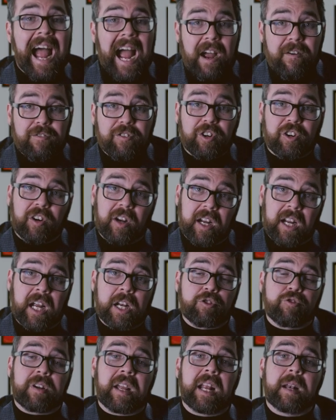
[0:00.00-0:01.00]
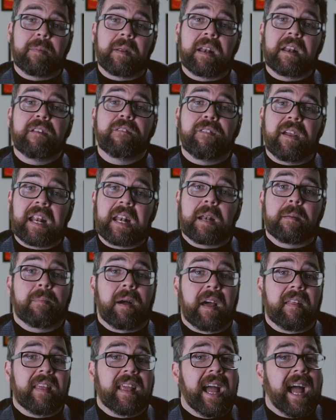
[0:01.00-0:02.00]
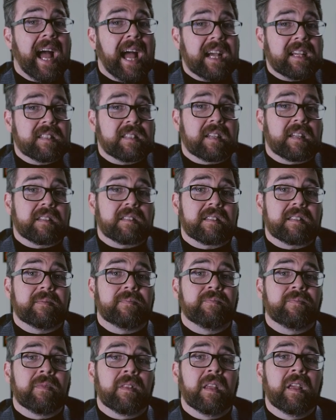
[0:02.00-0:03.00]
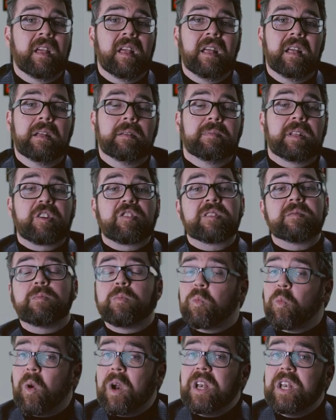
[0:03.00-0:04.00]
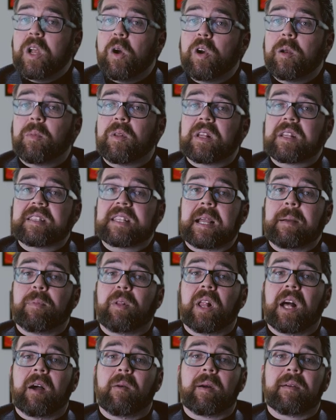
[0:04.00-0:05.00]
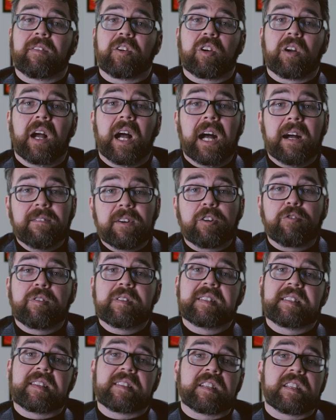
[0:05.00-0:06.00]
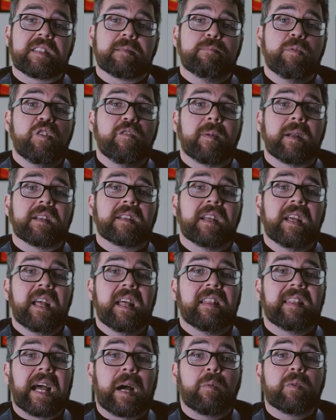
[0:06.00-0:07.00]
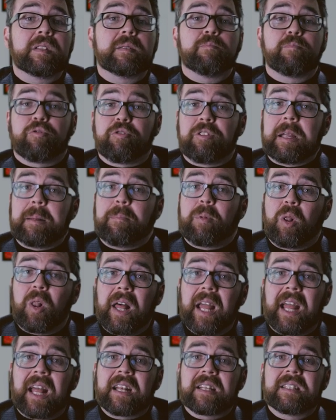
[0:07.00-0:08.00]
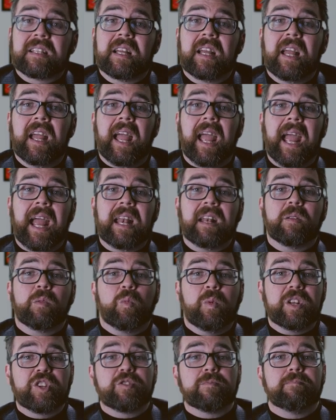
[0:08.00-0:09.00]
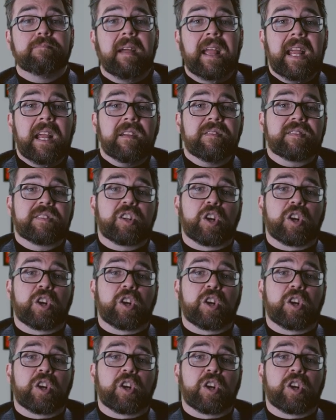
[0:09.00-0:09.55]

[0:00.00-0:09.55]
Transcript: after a country had been invaded by the Axis. There's one notable example, however, of a resistance movement that was pre-planned and which may have